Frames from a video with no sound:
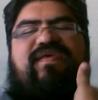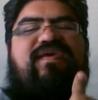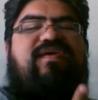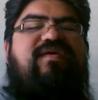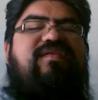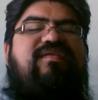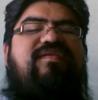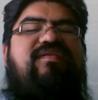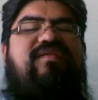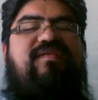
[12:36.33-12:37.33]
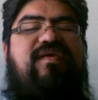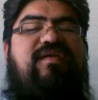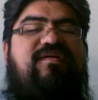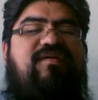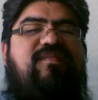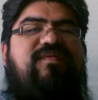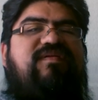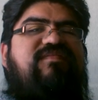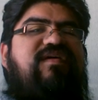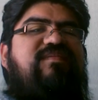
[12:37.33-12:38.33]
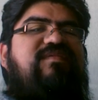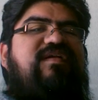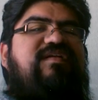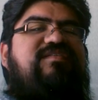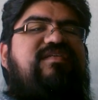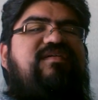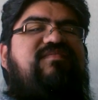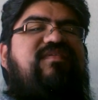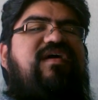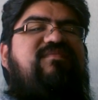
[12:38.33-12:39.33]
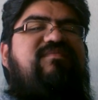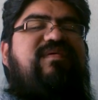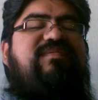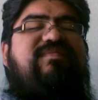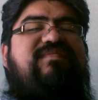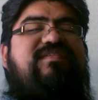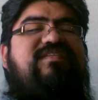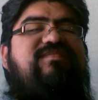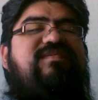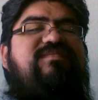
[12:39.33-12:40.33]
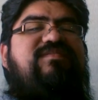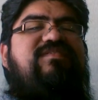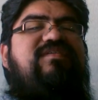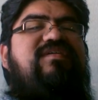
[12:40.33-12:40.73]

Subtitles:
in an urban environment, in a city environment, maybe even the suburbs,